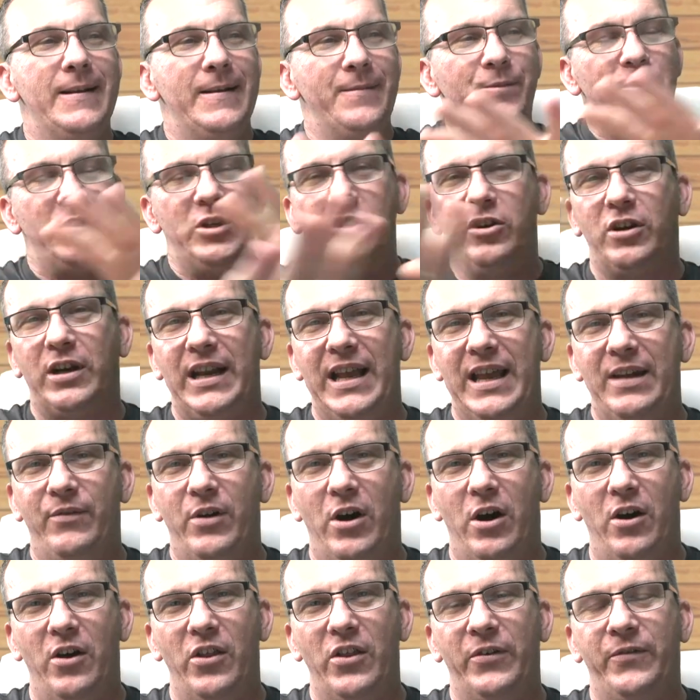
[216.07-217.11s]
you're gonna have
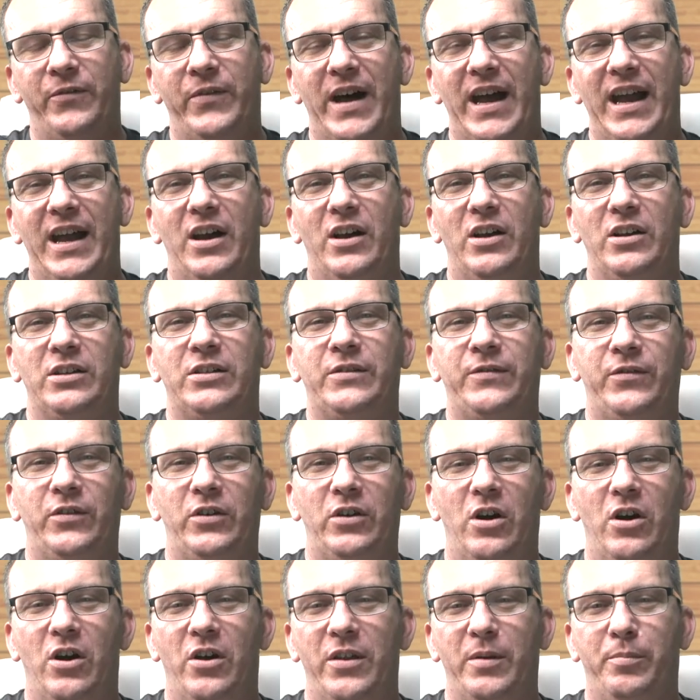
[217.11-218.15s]
all the files for
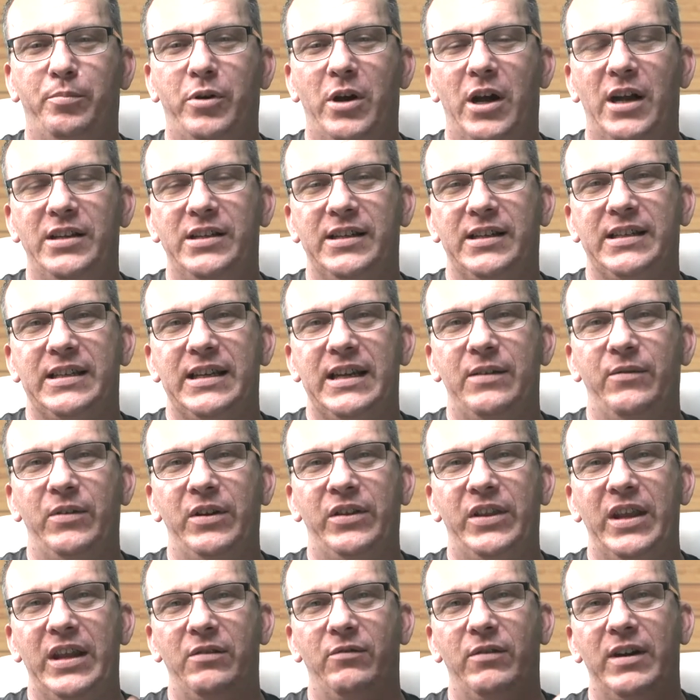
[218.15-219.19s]
all the projects and
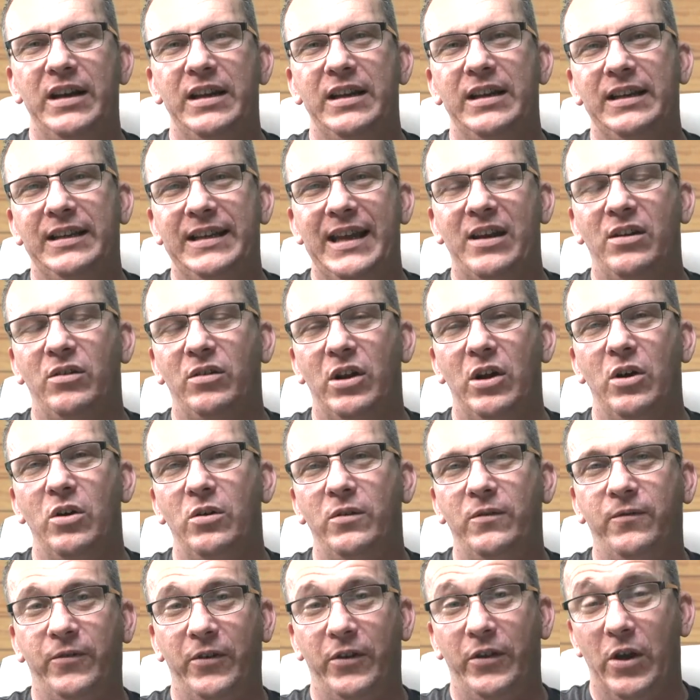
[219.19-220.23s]
everything ready to download
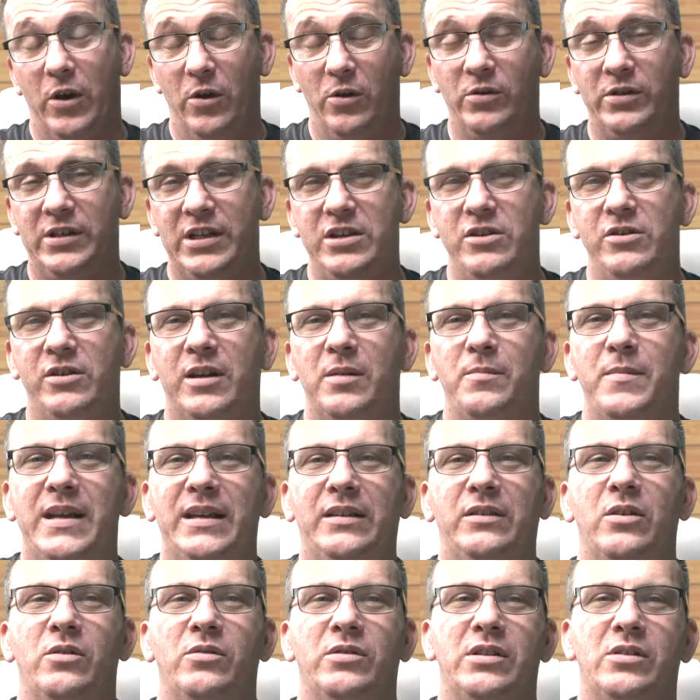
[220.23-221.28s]
for those, that you can make
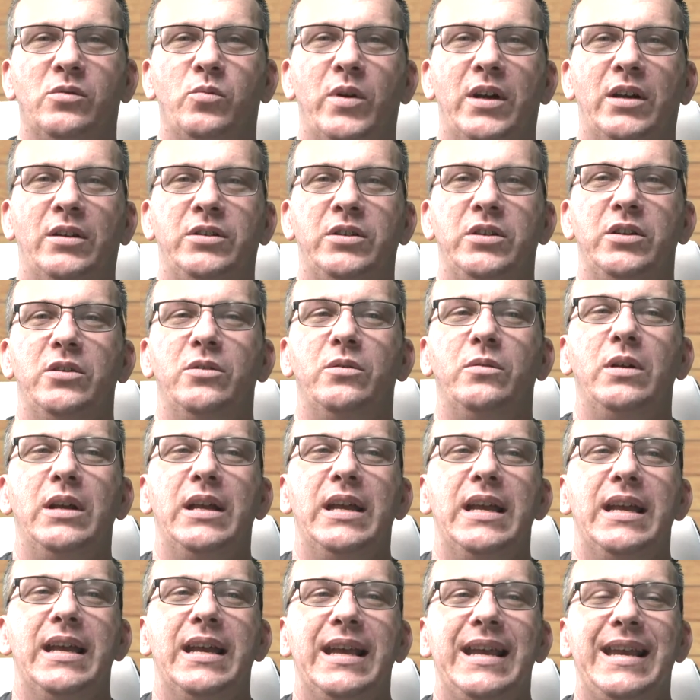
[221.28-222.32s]
those as well too.
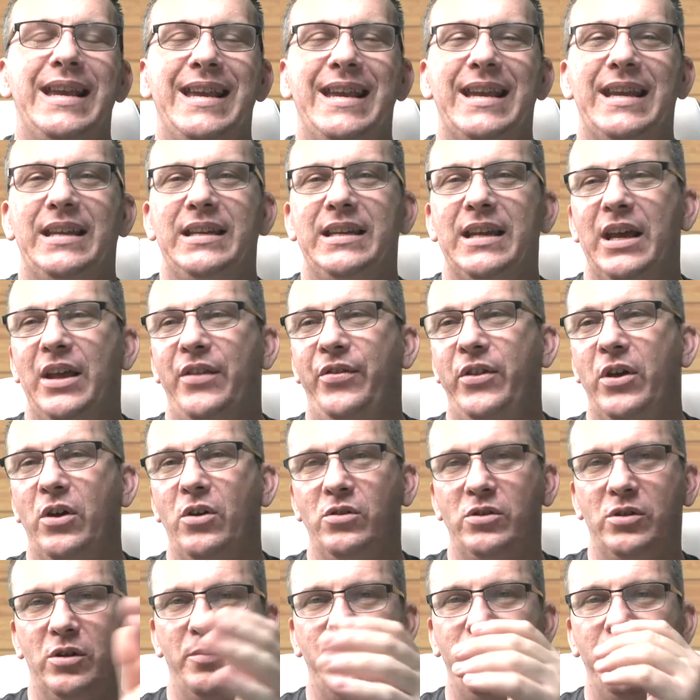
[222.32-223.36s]
And all those
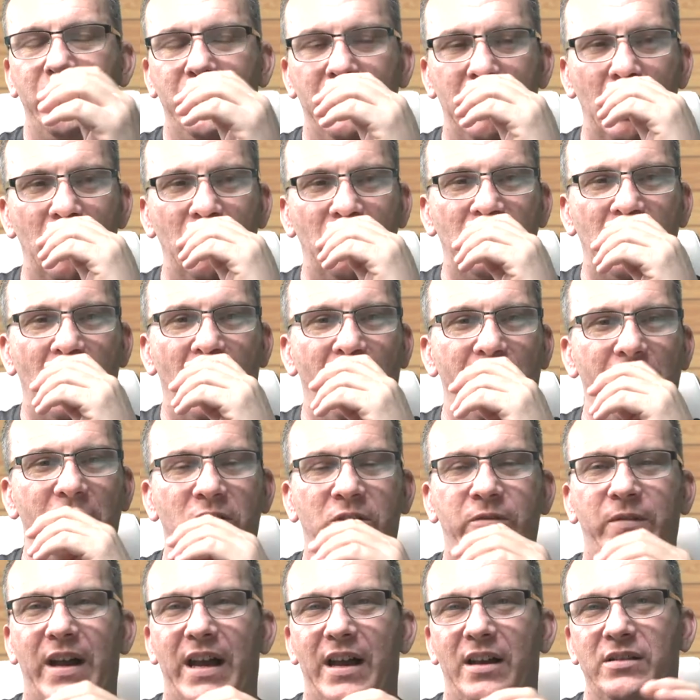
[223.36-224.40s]

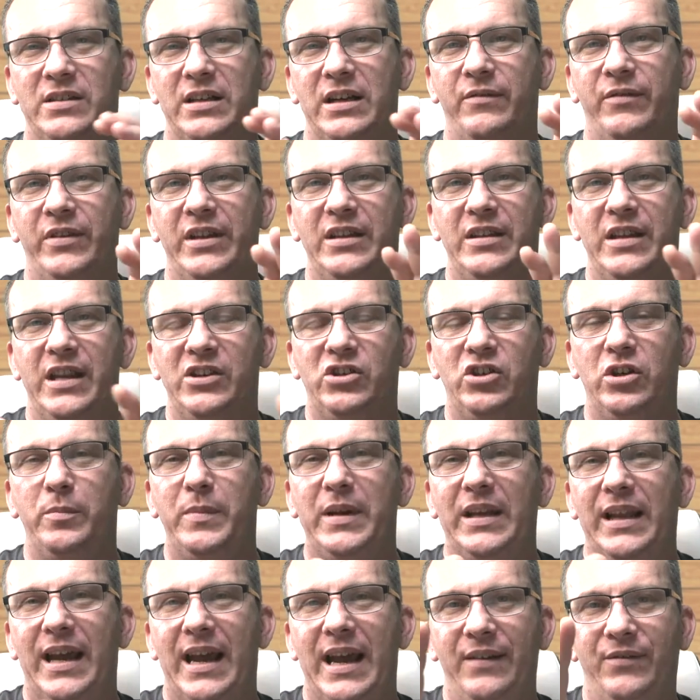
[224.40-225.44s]
files and everything, they should be
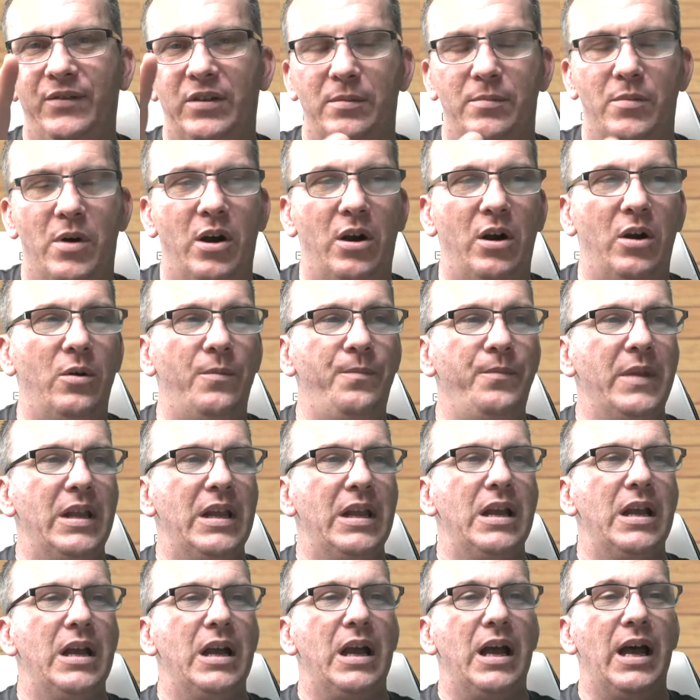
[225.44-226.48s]
live tomorrow.
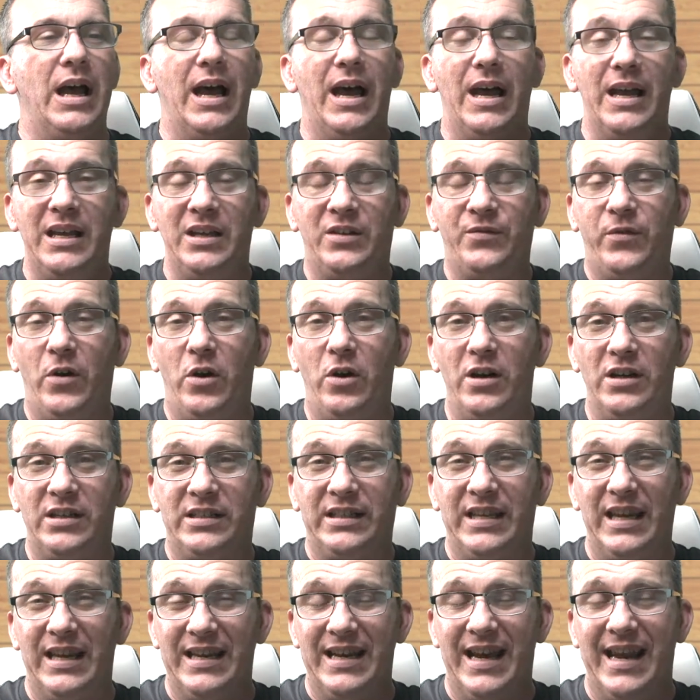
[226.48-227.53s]
As far as
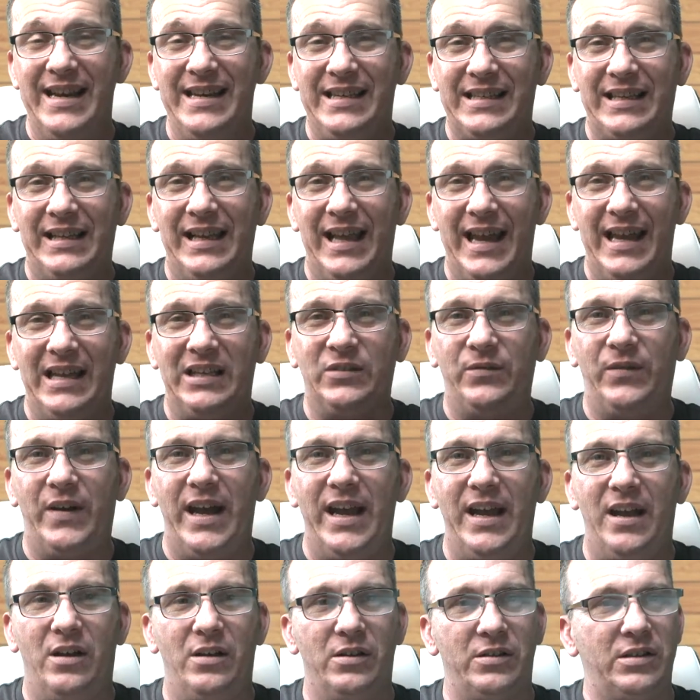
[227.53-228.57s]
tonight's class
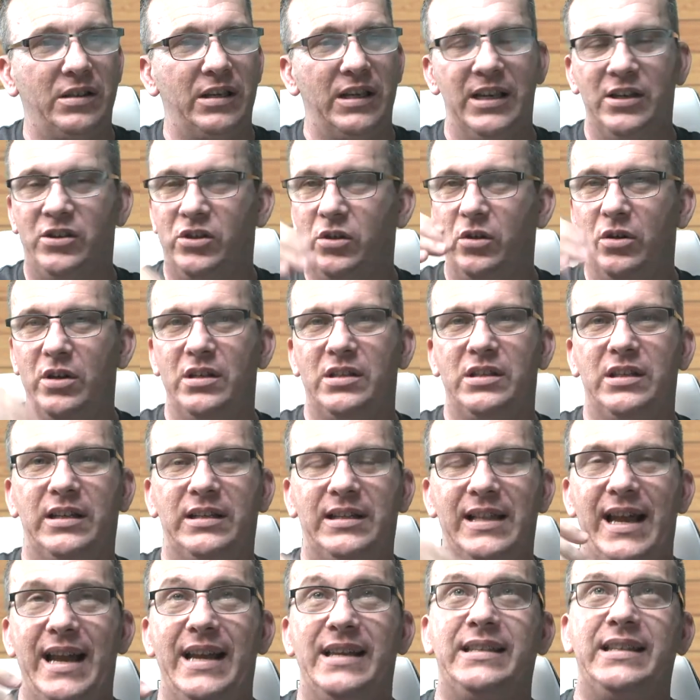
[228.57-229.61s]
files, as soon as the
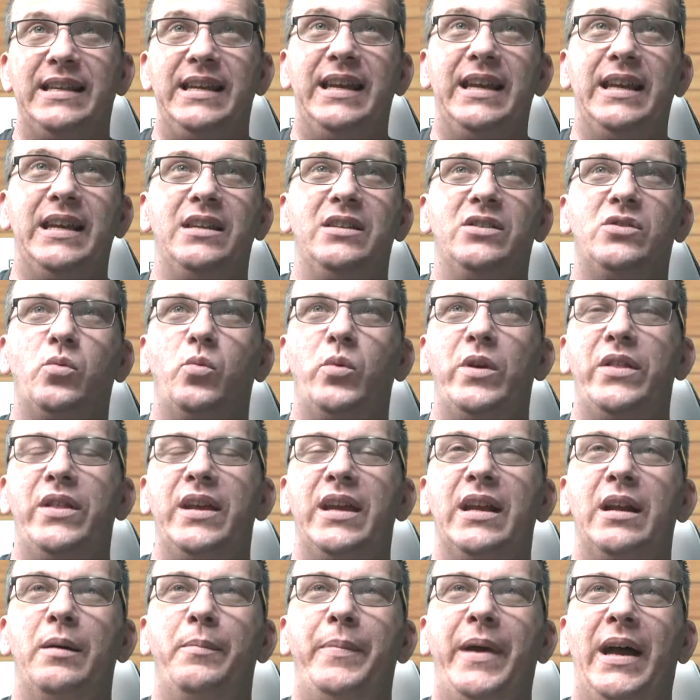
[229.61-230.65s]
class ends, within
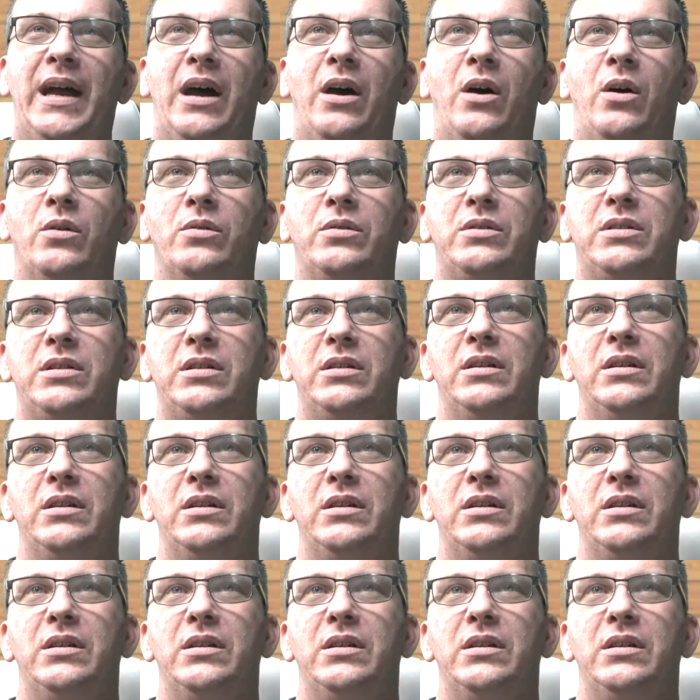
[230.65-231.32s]
about